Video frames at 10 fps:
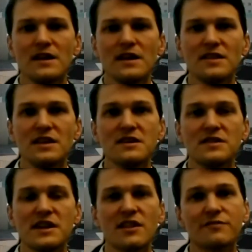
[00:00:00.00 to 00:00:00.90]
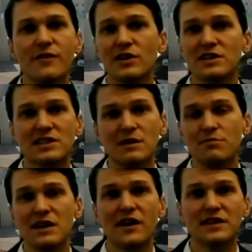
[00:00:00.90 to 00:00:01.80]
the other focus can
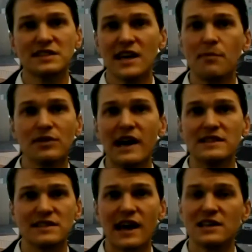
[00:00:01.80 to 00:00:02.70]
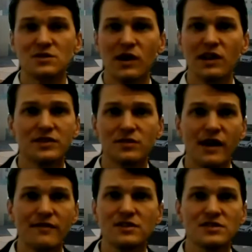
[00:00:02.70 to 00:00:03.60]
be on the top line side as well, on the
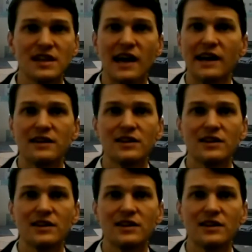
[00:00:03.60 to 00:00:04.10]
revenue side.